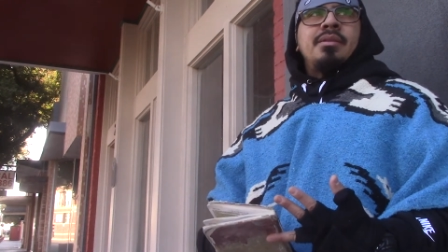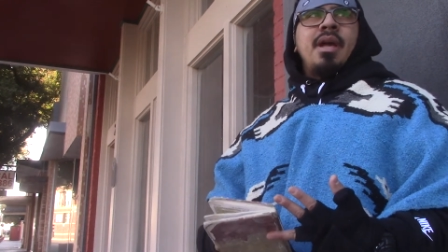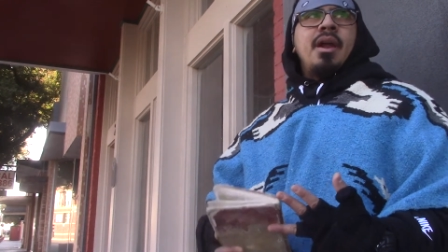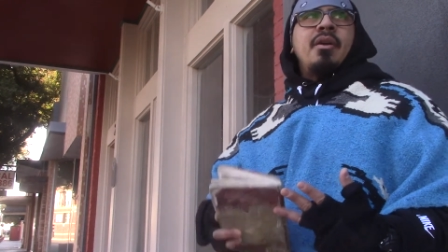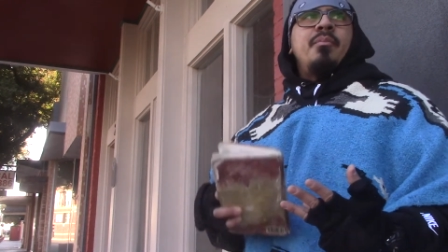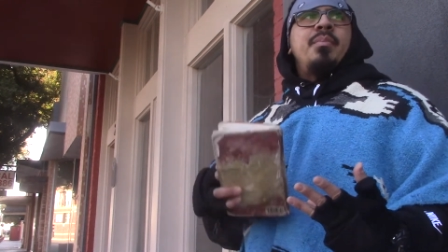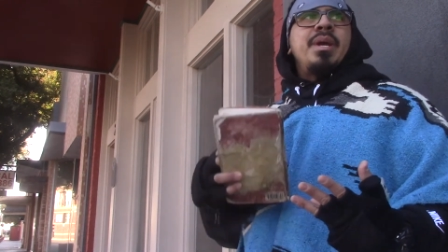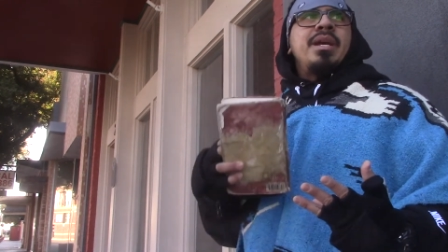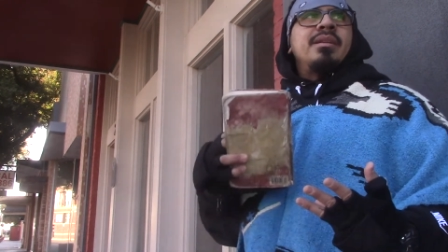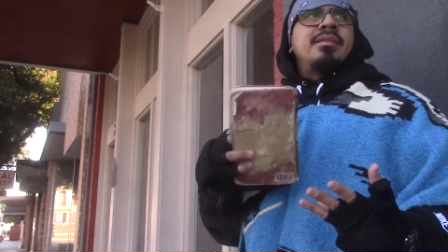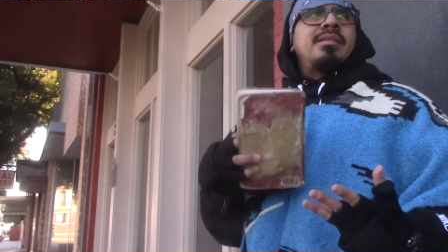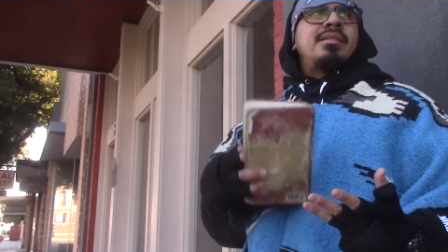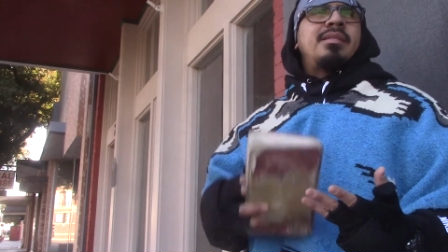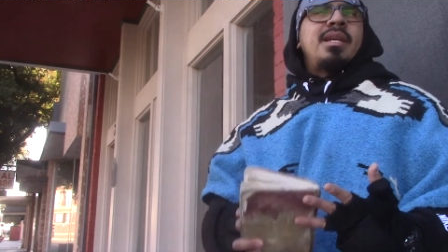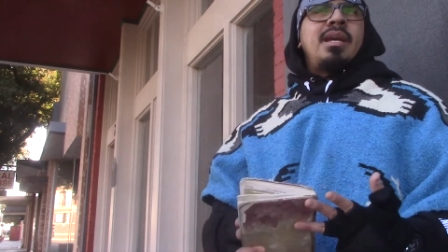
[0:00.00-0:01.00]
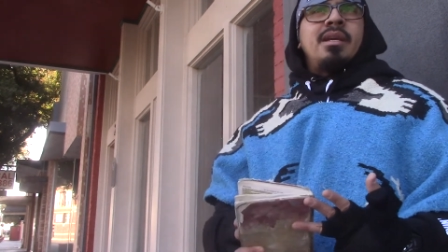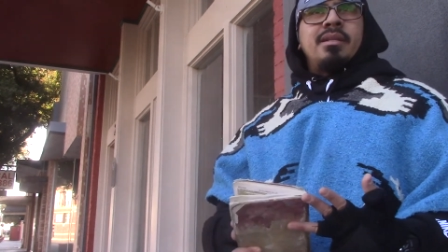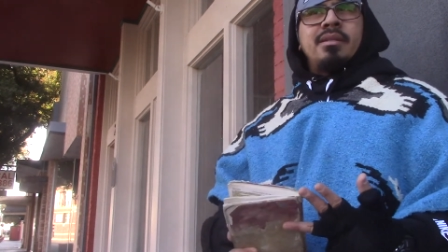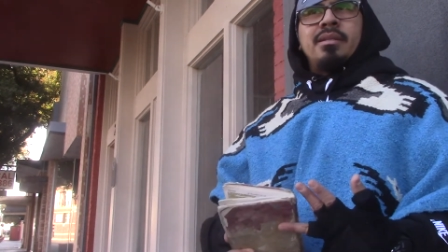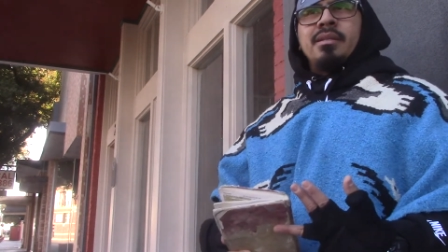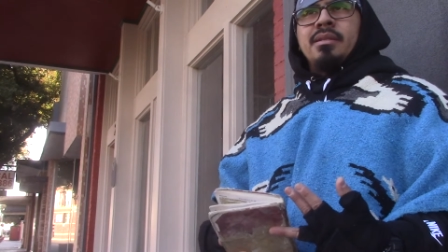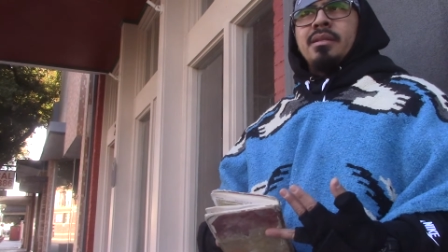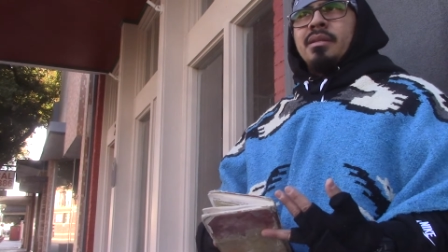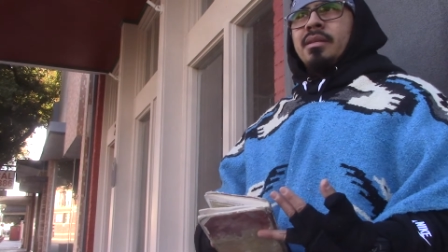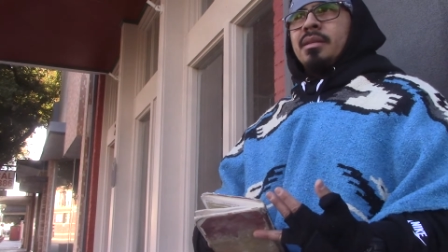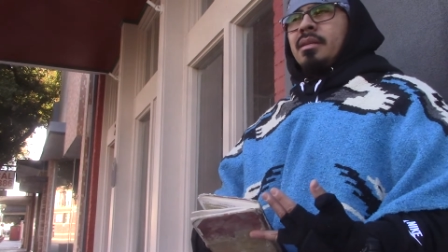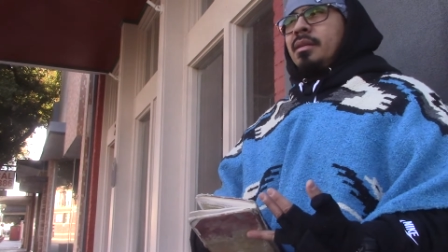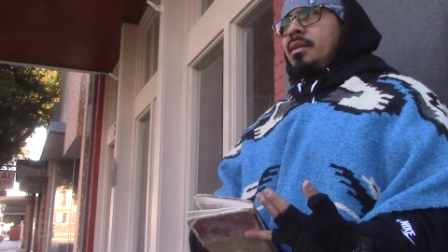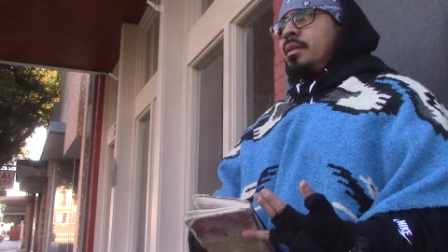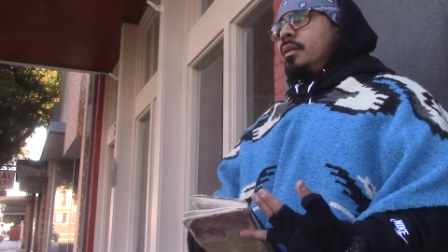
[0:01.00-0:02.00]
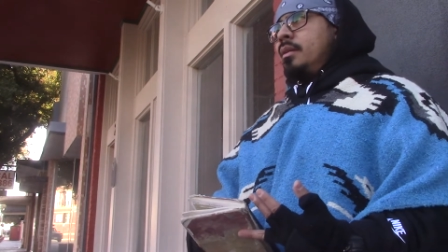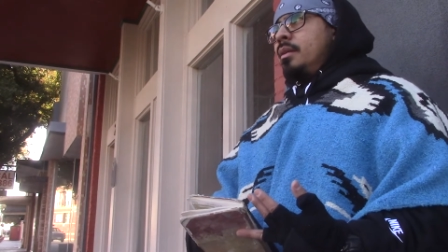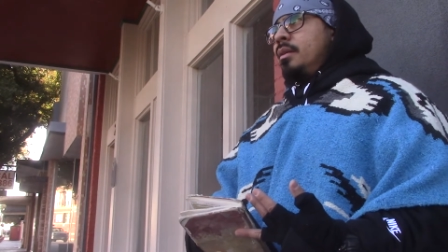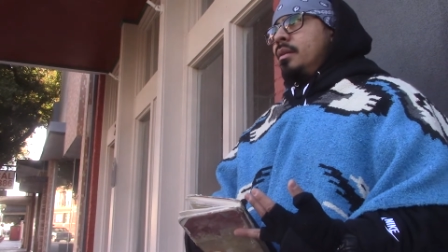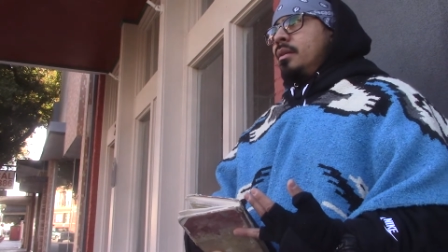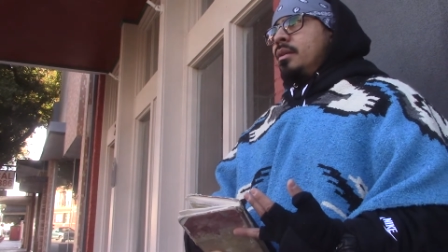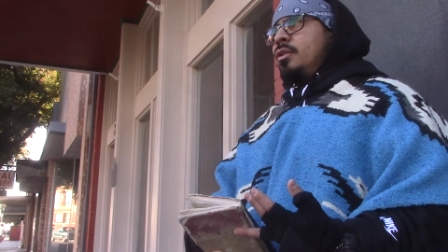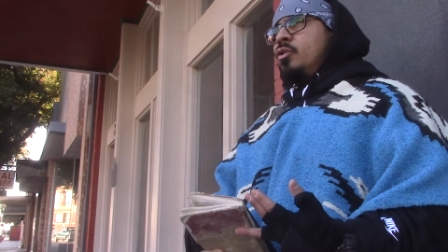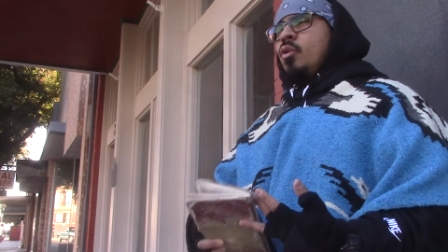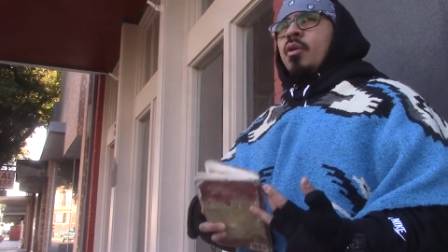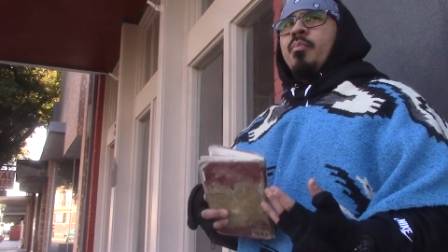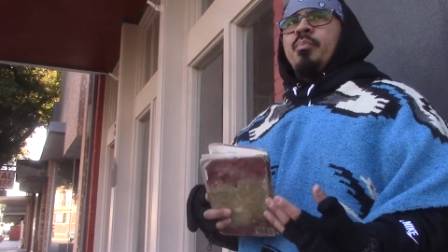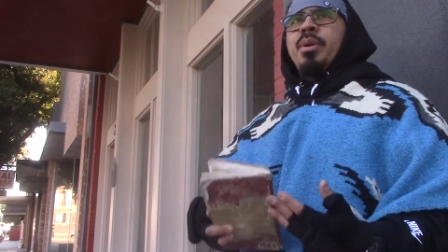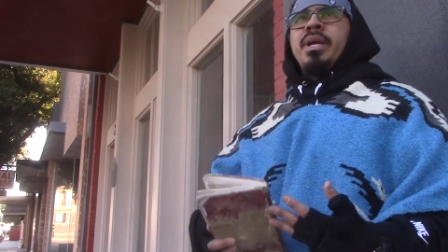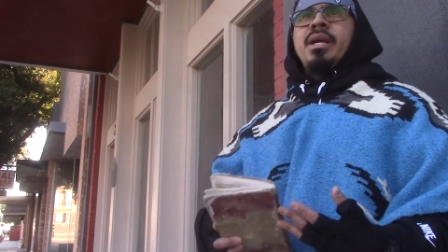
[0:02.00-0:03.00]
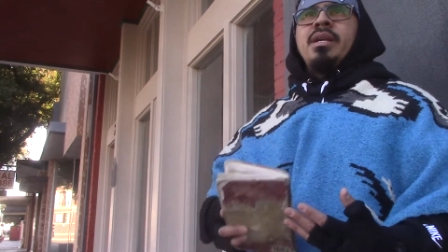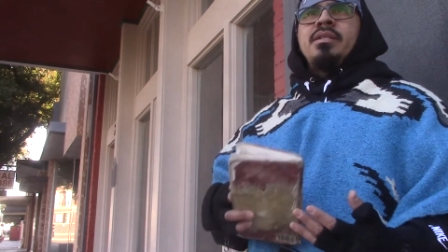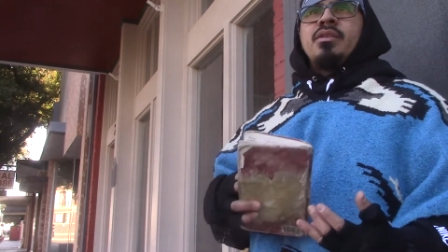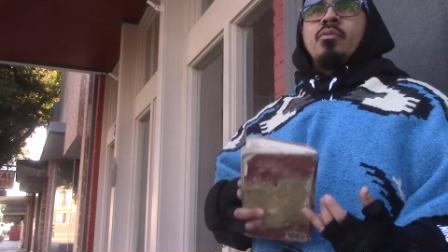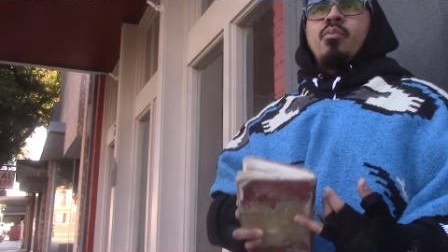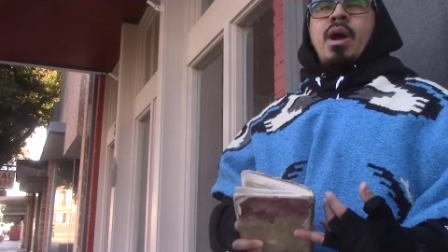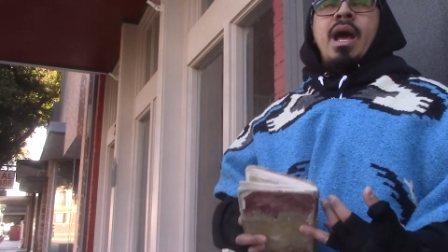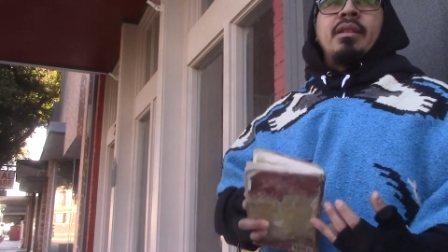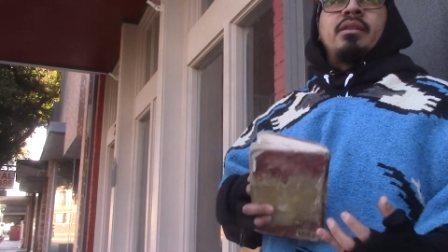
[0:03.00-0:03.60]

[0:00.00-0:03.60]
that are being sent to appease the wrath